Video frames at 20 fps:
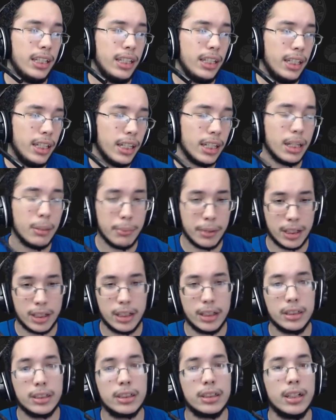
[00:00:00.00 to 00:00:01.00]
It came in
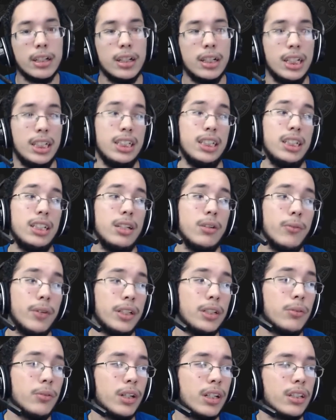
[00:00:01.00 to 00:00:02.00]
clutch.
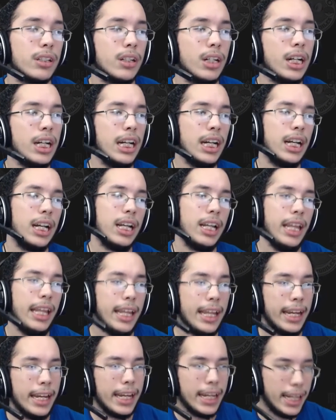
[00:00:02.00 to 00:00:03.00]
Regirock,
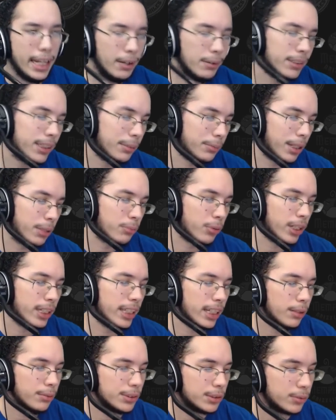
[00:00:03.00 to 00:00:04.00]
every time I brought it,
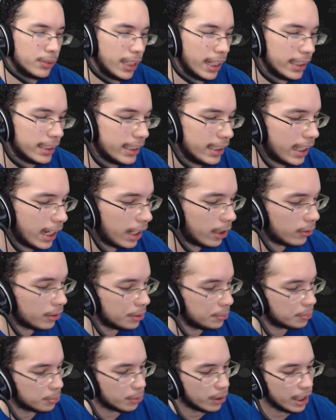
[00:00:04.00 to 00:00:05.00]
I think I only
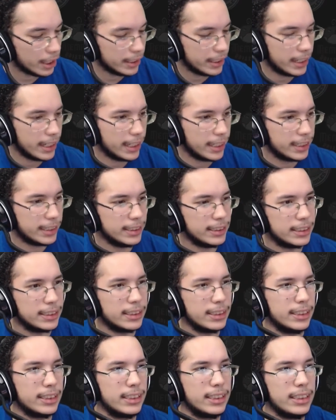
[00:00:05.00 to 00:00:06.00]
brought it against
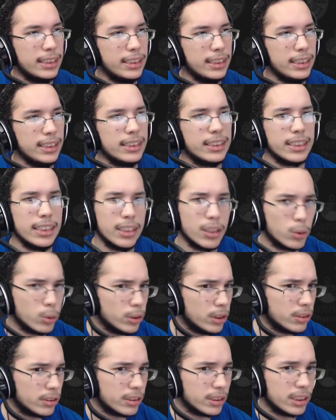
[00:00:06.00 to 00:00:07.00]
the
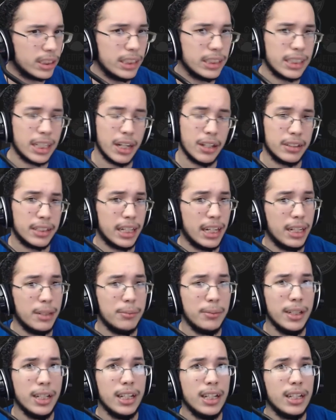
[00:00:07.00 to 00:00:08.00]
Cyndaquils the entire time.
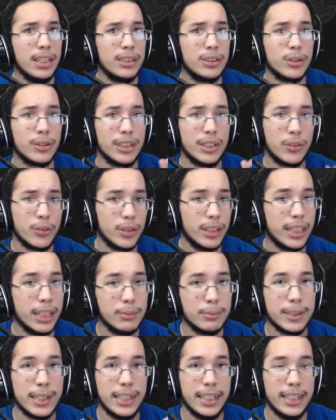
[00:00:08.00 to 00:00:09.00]
So the 3
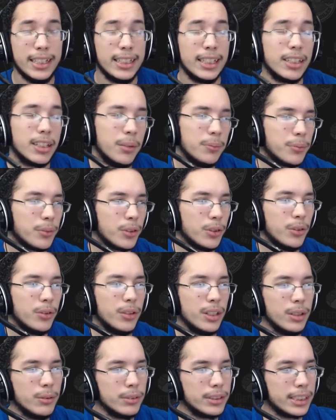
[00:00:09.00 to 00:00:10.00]
games that it did come through,
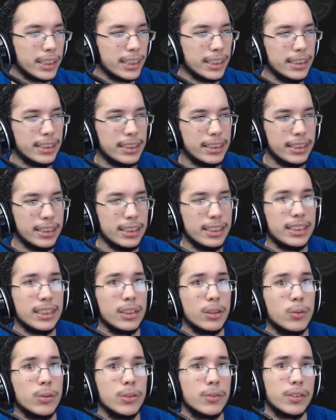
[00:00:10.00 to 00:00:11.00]
it was against the
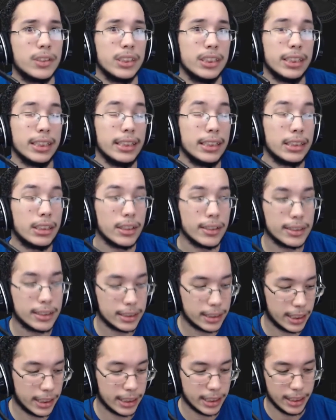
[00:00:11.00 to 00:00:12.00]
Cyndaquils because it does
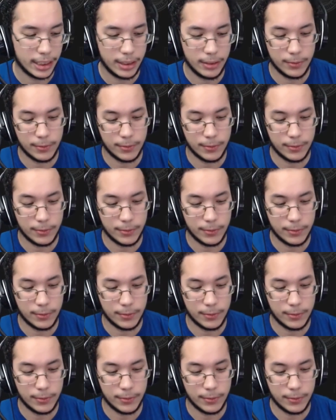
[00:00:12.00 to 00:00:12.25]
take a hit